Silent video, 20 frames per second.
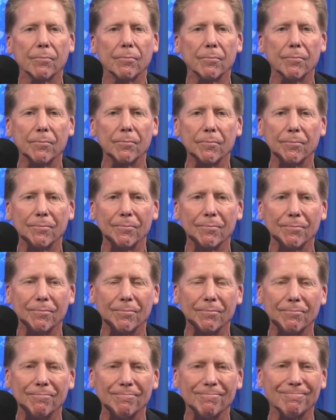
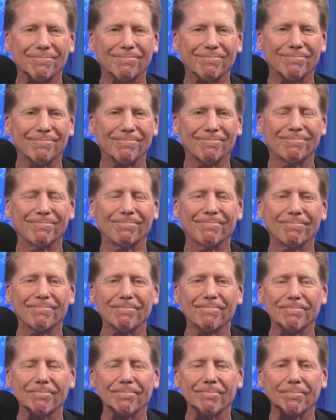
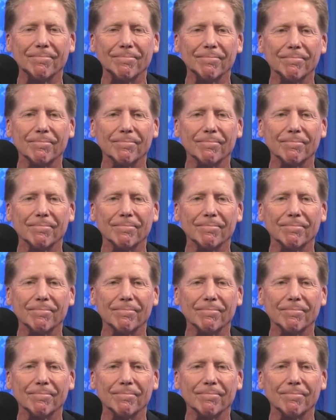[no speech]